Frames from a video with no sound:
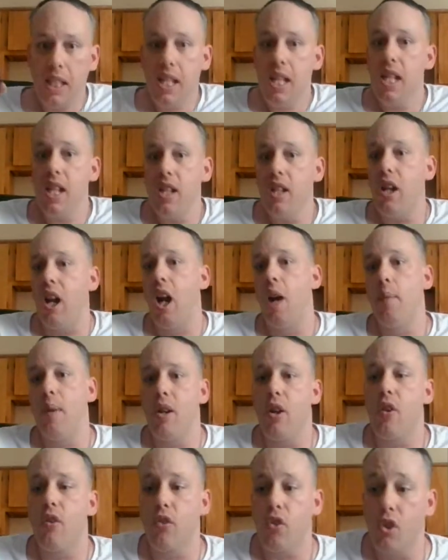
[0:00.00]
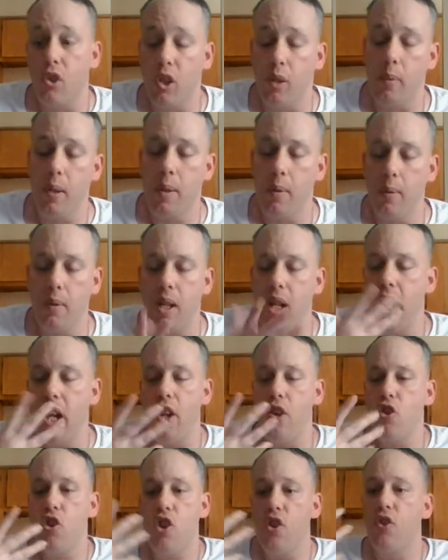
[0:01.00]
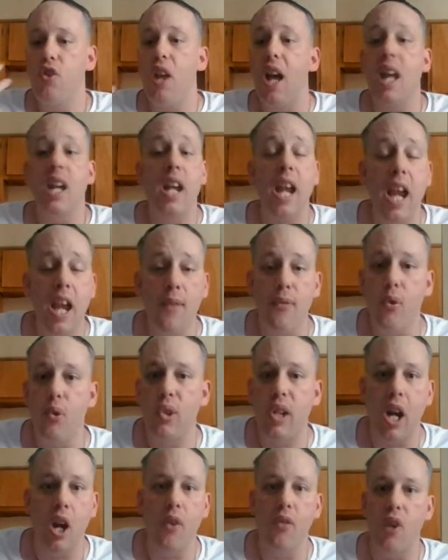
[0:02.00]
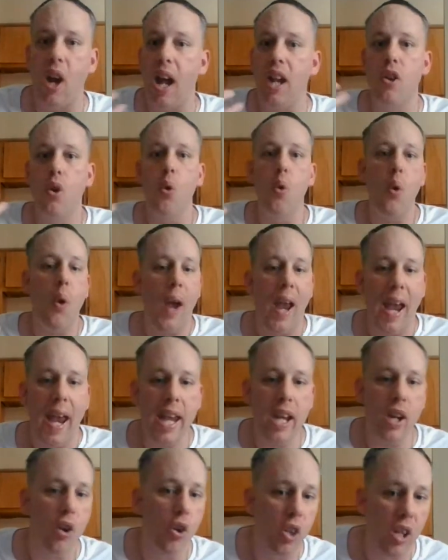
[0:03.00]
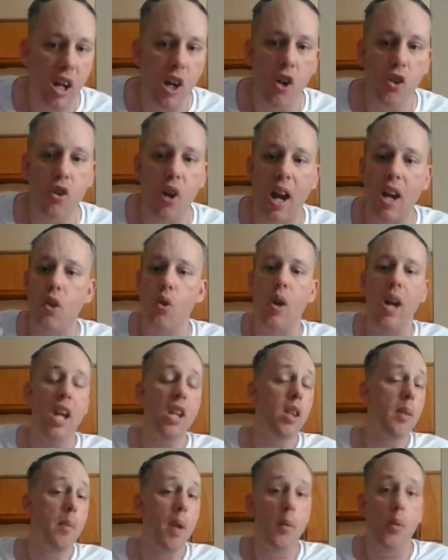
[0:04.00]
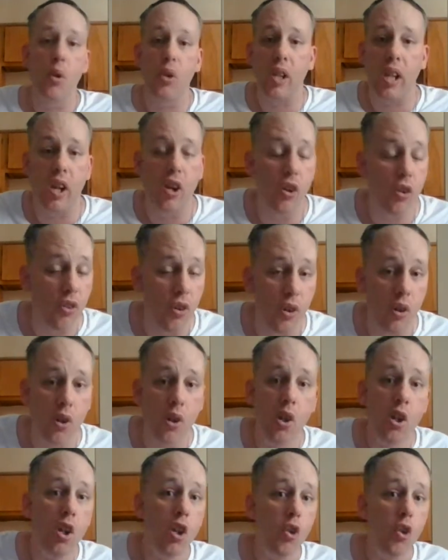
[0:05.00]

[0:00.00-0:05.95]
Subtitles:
get on my nerves a little bit. She's not a hateful character. I don't hate her character. I don't hate the male character.